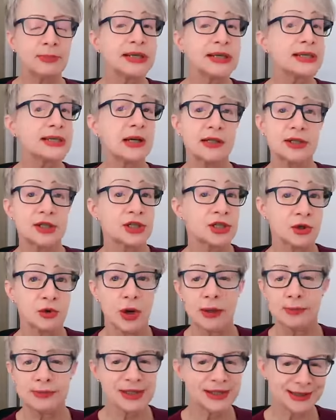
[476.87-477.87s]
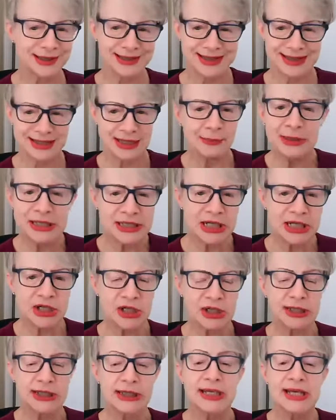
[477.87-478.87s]
but it's not described as a
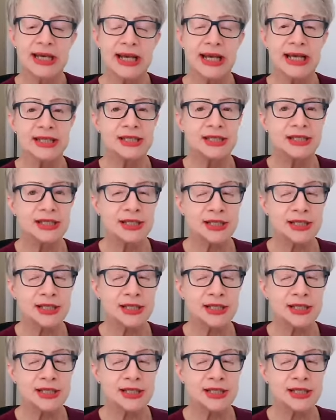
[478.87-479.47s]
cemetery. It's